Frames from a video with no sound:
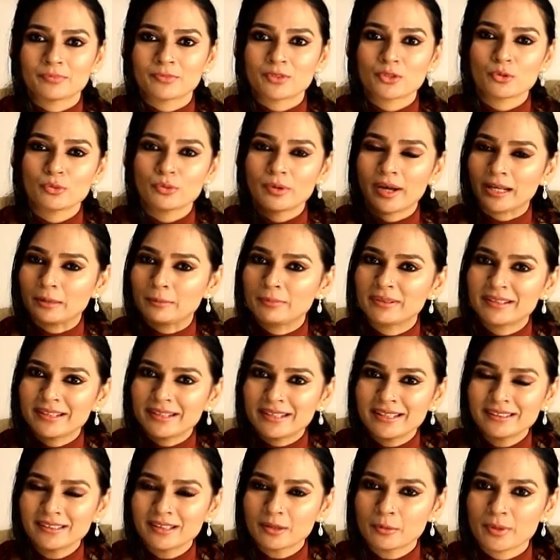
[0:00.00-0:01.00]
So I'll be
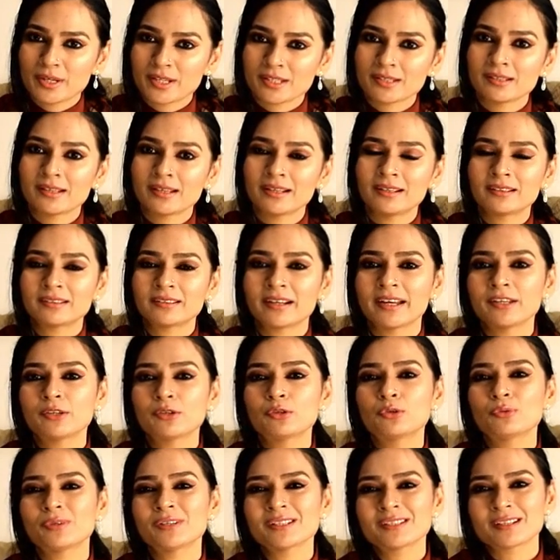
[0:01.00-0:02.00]
reading the question and I'll try
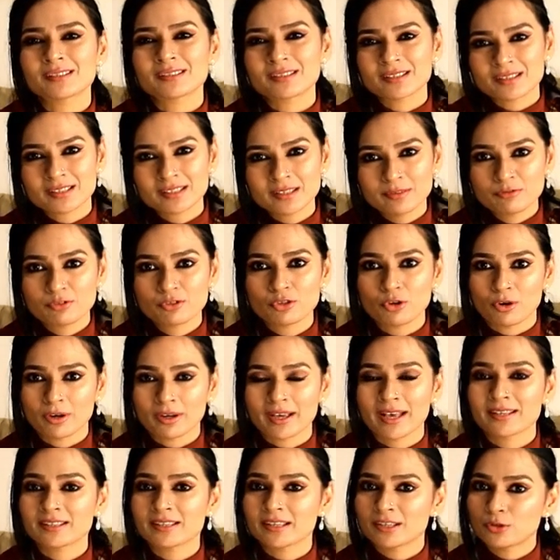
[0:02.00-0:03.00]
to do a suggestive
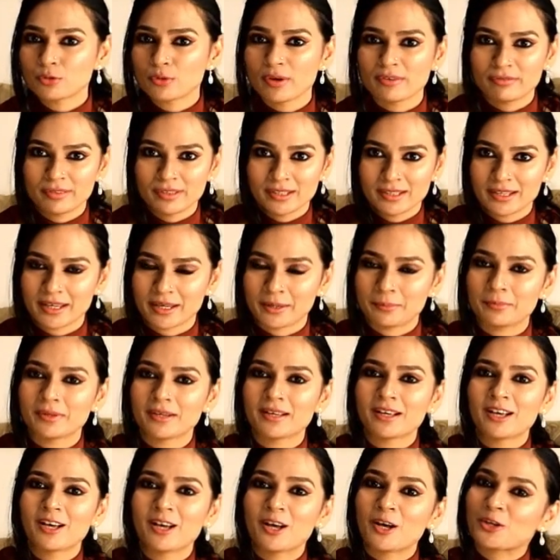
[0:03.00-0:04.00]
talk as I do every time.
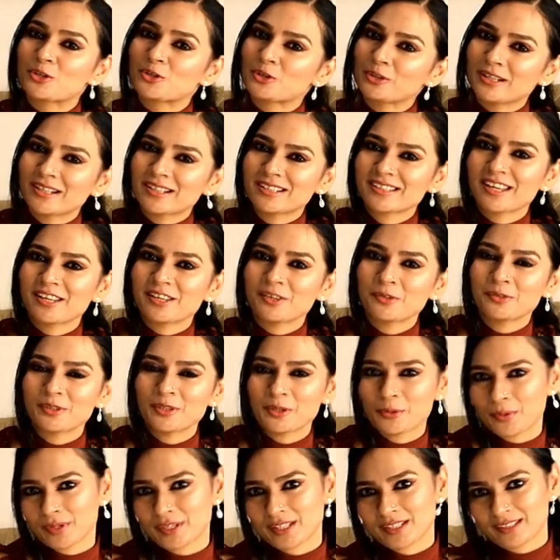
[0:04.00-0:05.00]
So let's get into
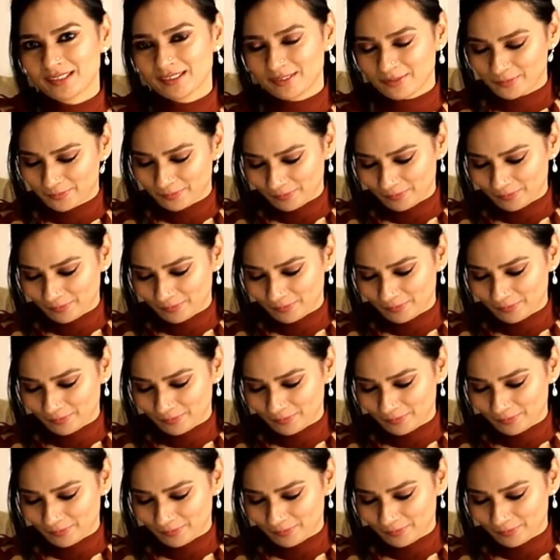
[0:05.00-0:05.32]
the question.